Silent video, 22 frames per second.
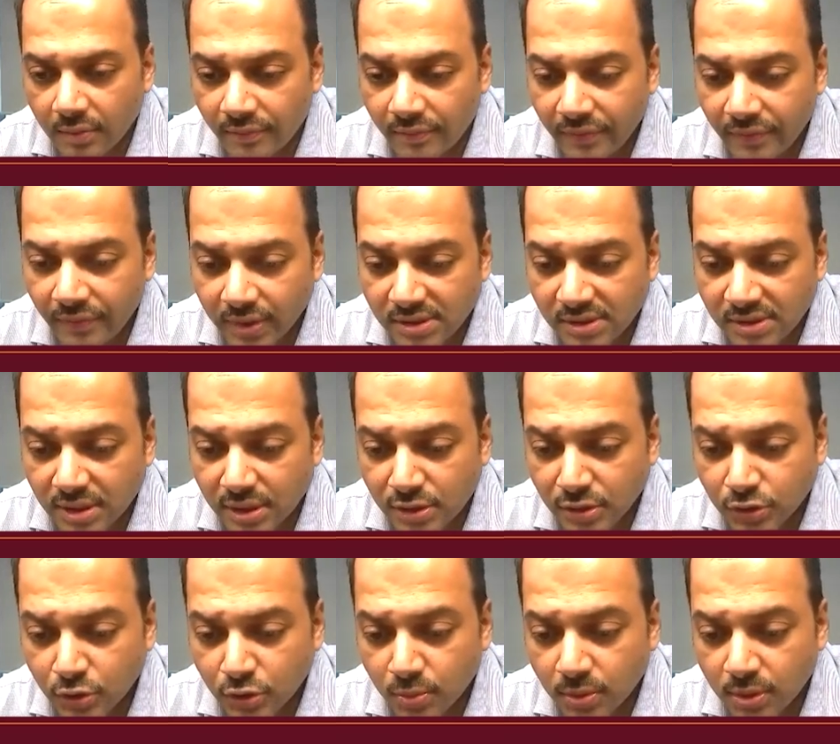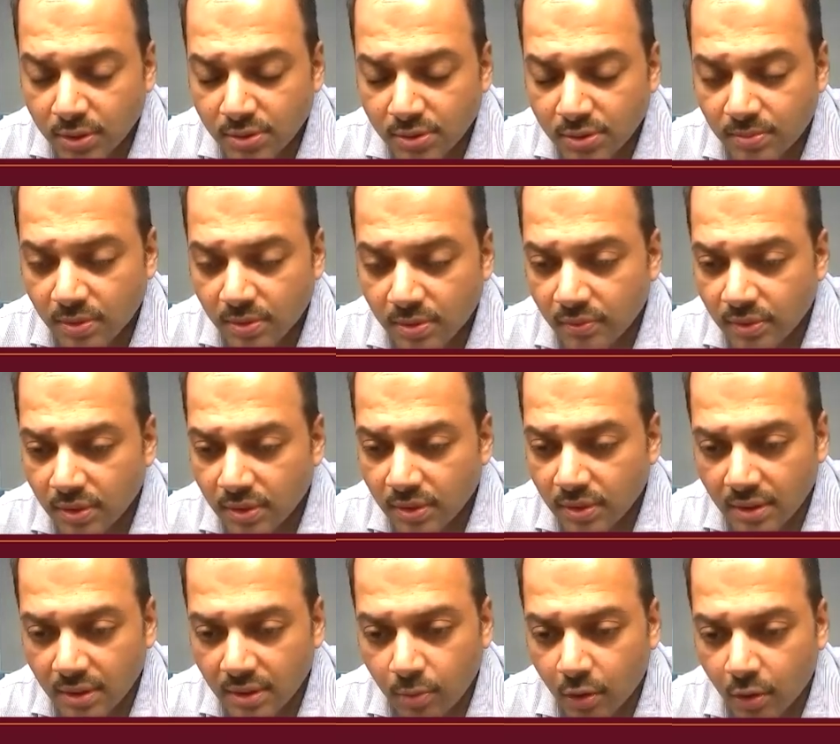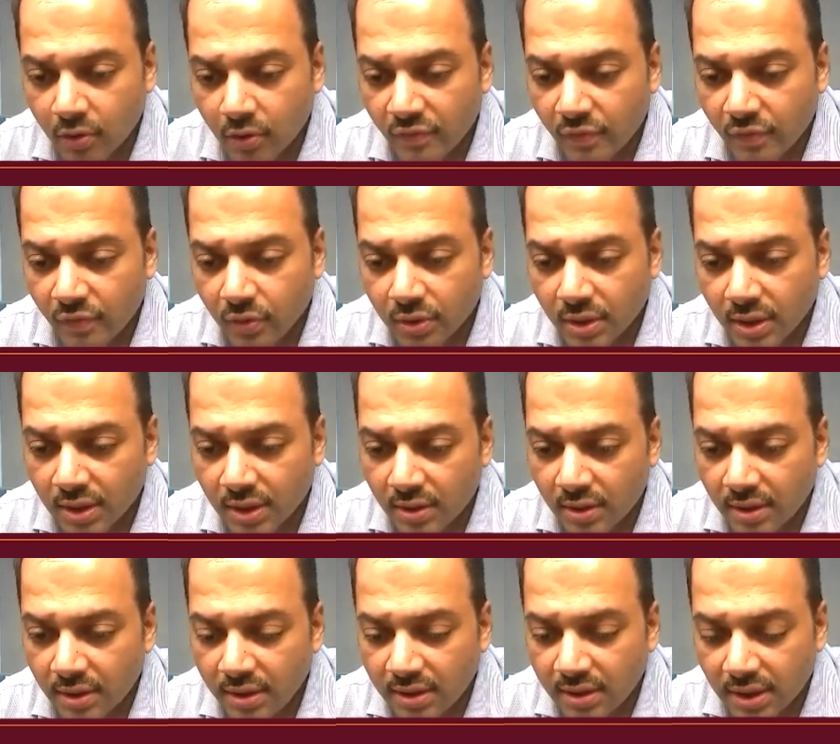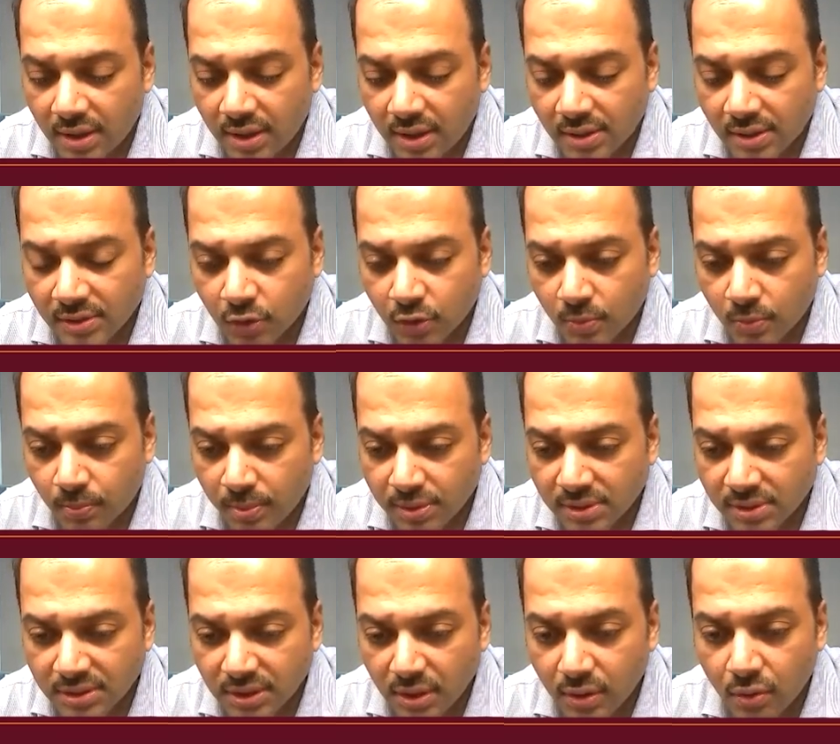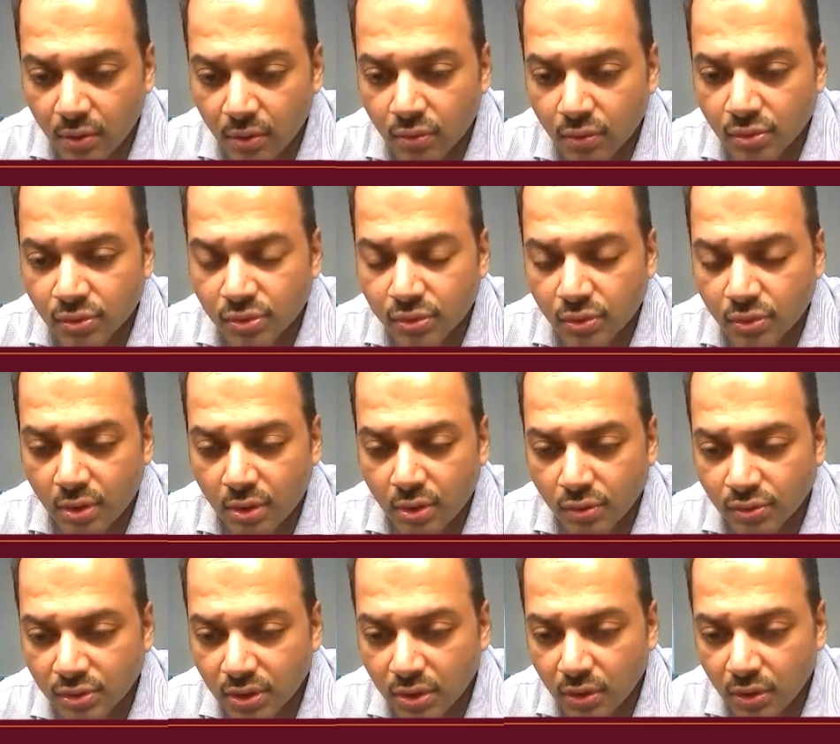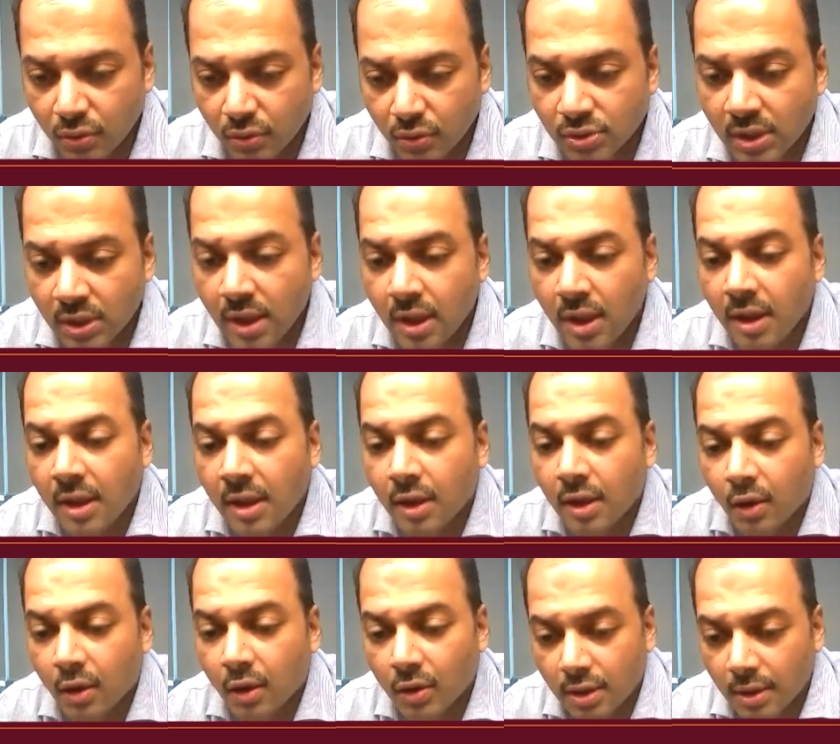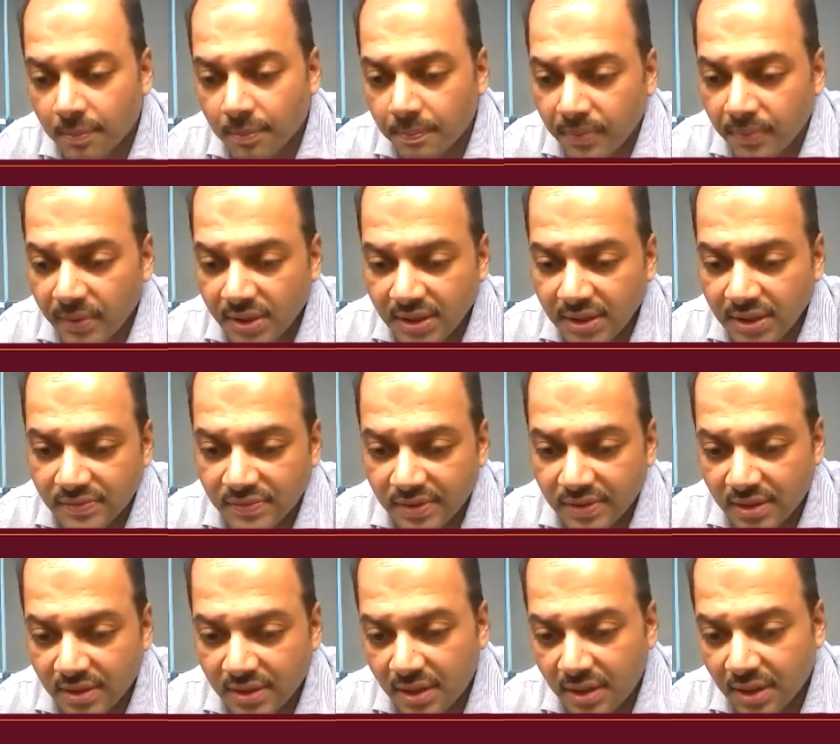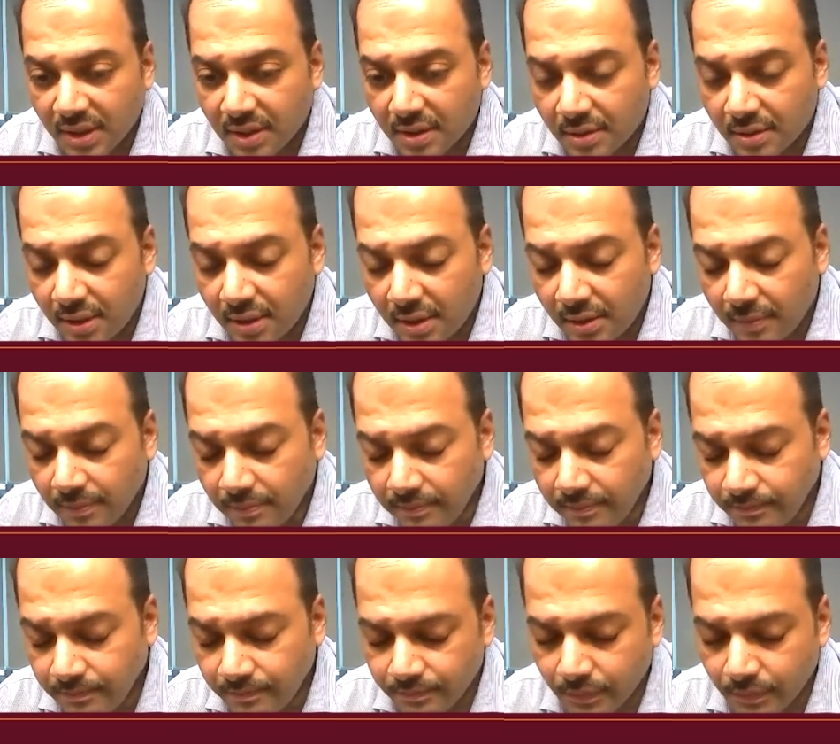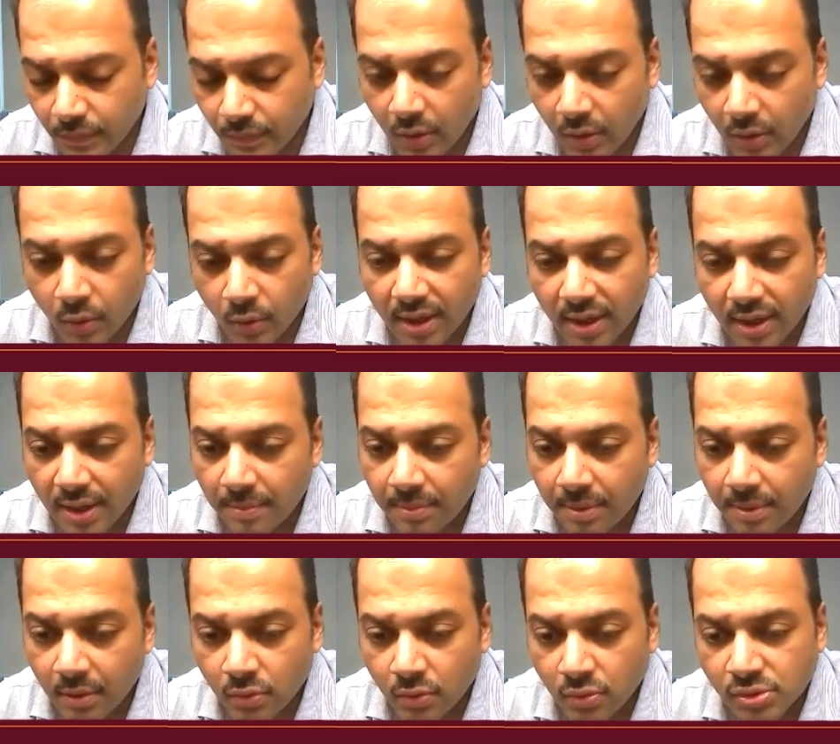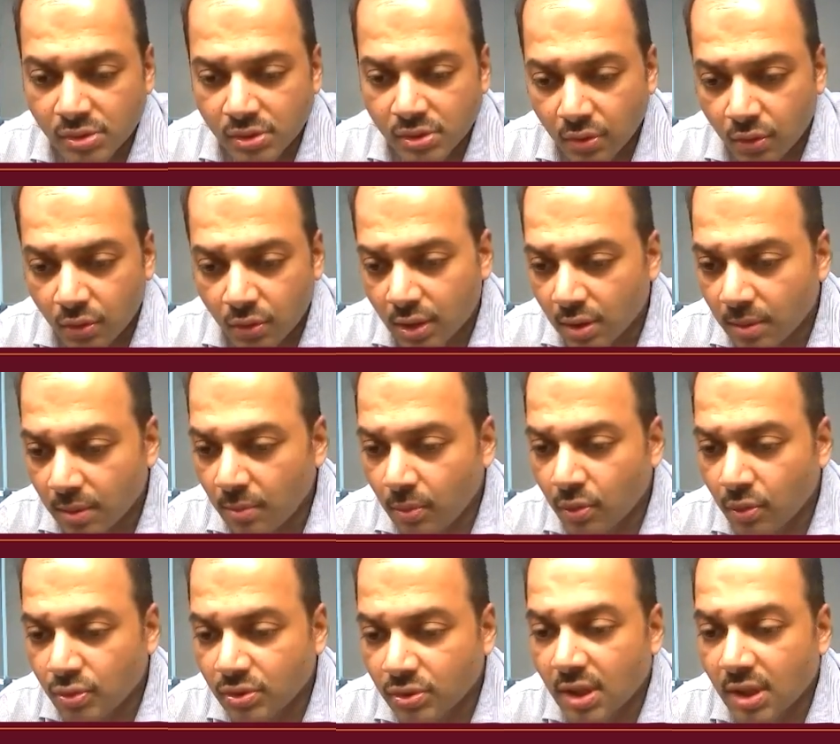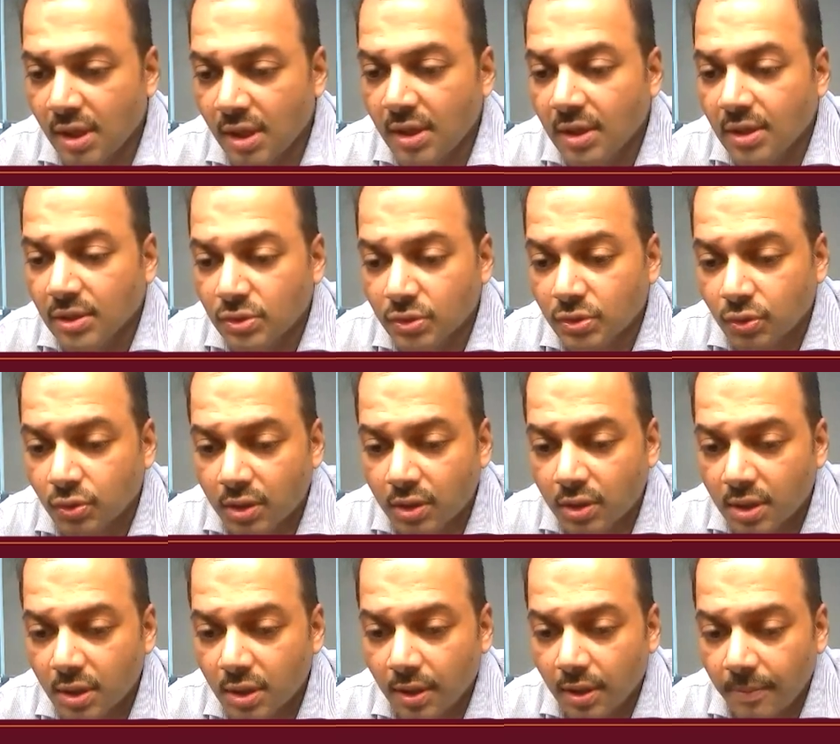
whether it's a consumer, they borrow for their credit cards or personal loans or housing loans, or companies, whether they're taking credit, working capital loans or term loans. So